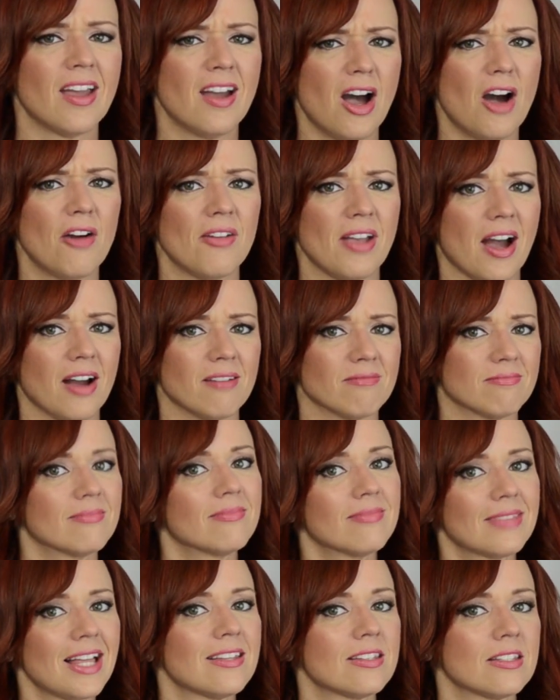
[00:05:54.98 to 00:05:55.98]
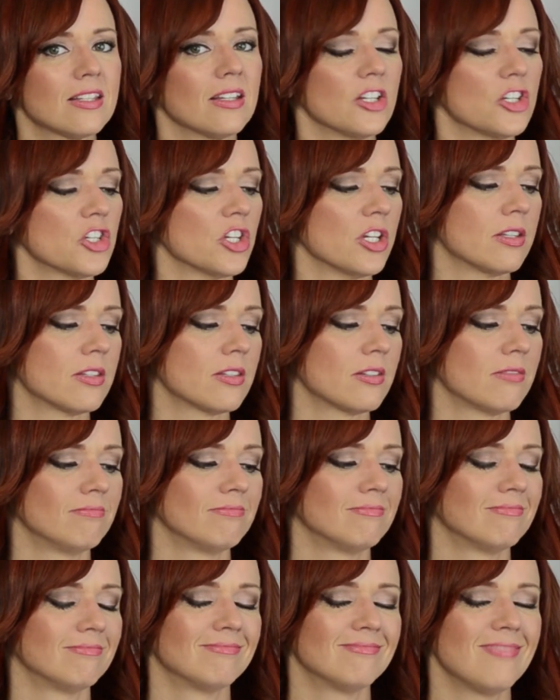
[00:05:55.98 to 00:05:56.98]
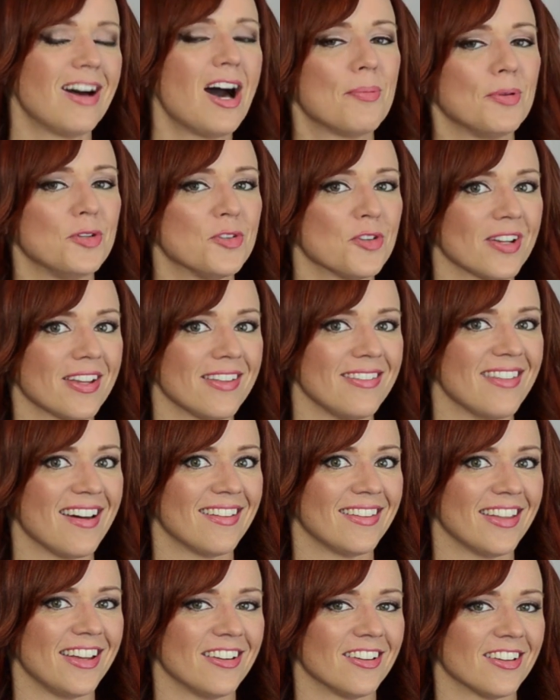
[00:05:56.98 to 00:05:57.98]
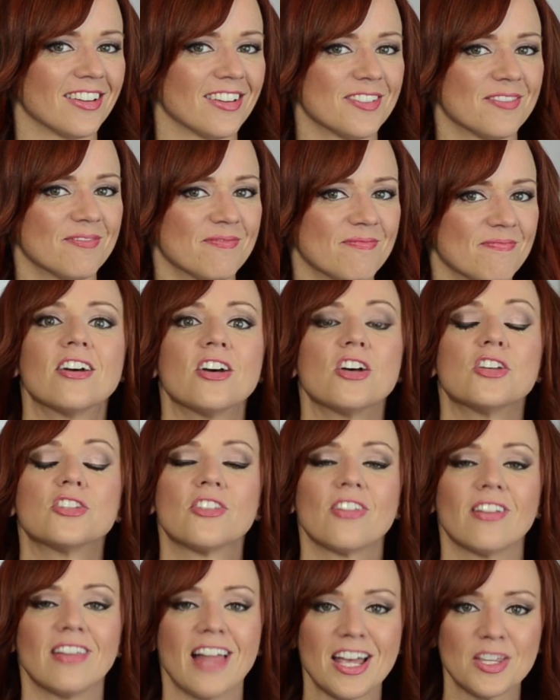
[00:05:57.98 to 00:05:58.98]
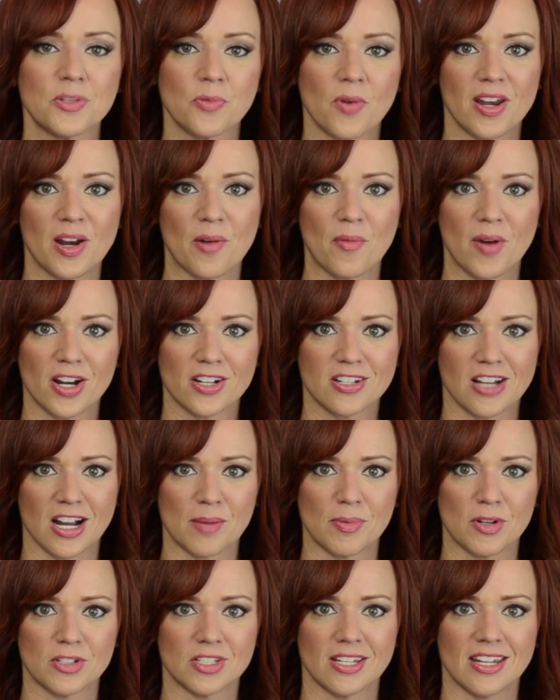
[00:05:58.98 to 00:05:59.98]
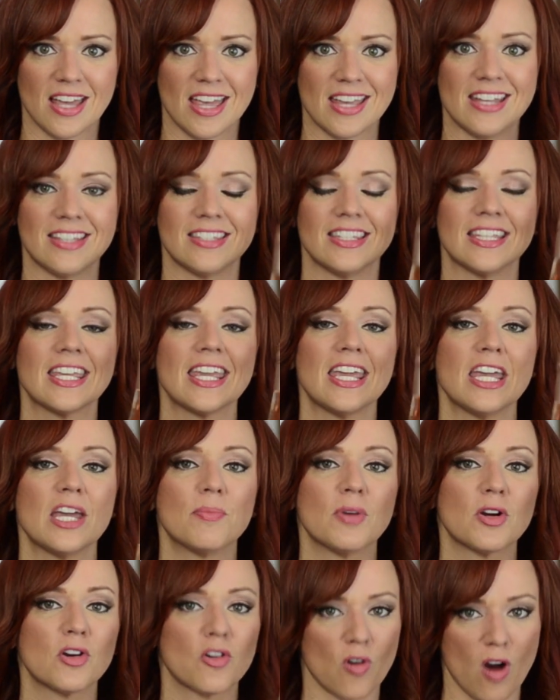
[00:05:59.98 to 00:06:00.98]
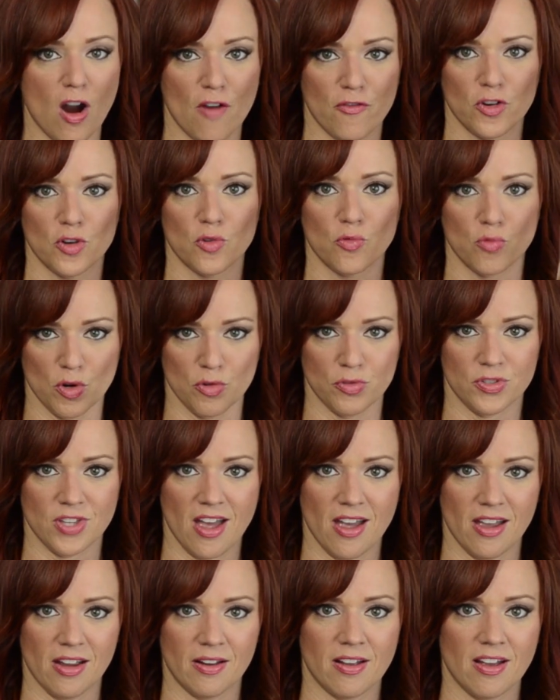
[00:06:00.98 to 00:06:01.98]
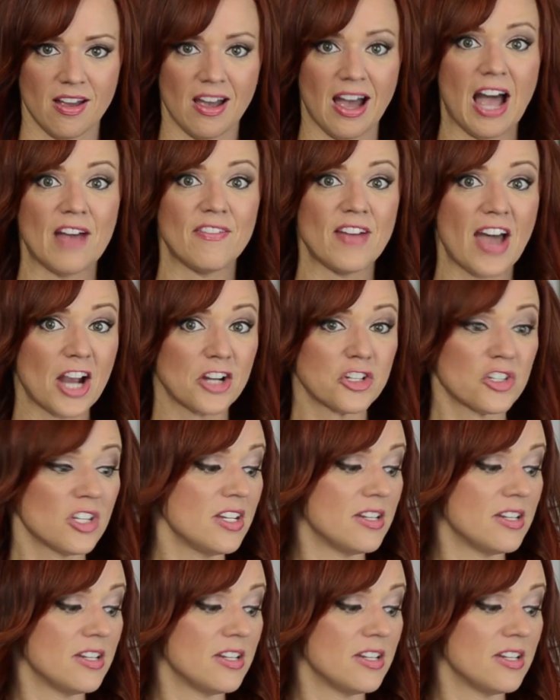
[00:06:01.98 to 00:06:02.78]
Oh yeah, that's delicious. I'll be drinking that later. So the last wine I want to talk about today is the Kim Crawford Rosé. I've actually